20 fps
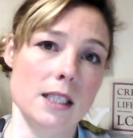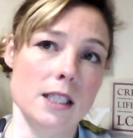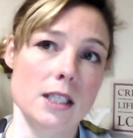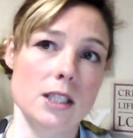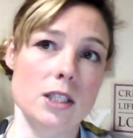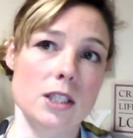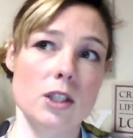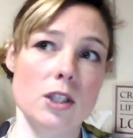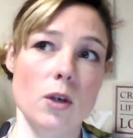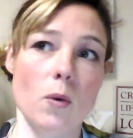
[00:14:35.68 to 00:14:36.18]

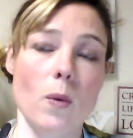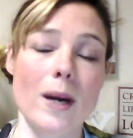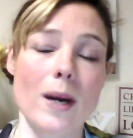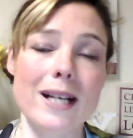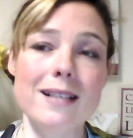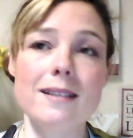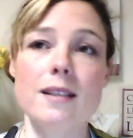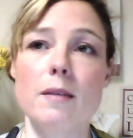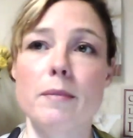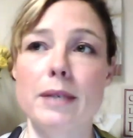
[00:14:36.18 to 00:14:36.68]
So
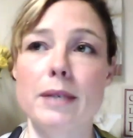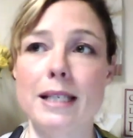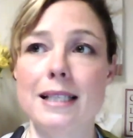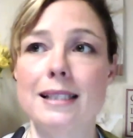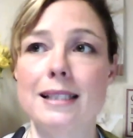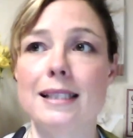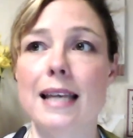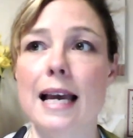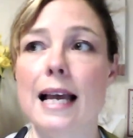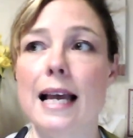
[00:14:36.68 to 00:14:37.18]
when
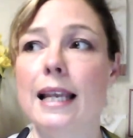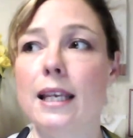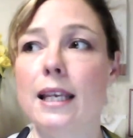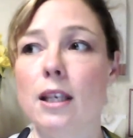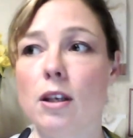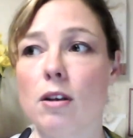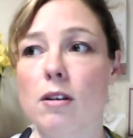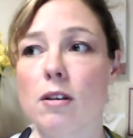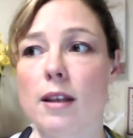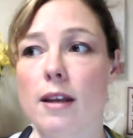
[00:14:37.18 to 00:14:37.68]
somebody's telling
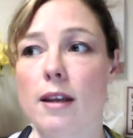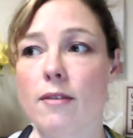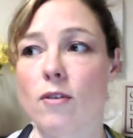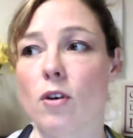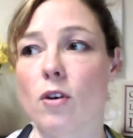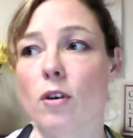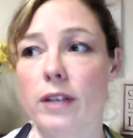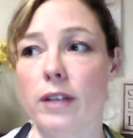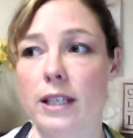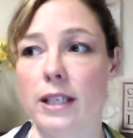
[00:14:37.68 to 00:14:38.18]
you that they've
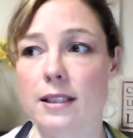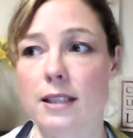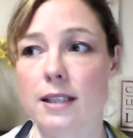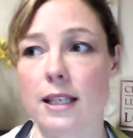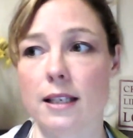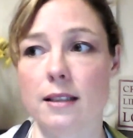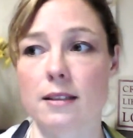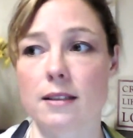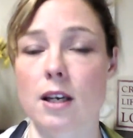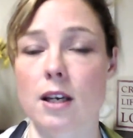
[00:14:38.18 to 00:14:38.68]
got these
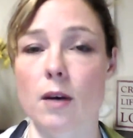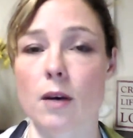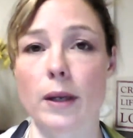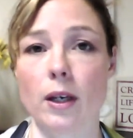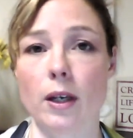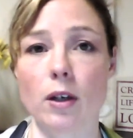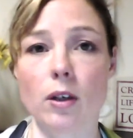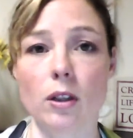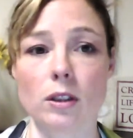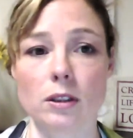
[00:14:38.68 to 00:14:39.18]
things
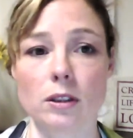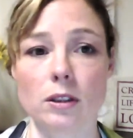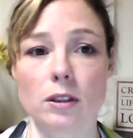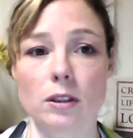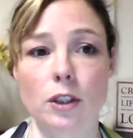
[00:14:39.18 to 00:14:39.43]
going on,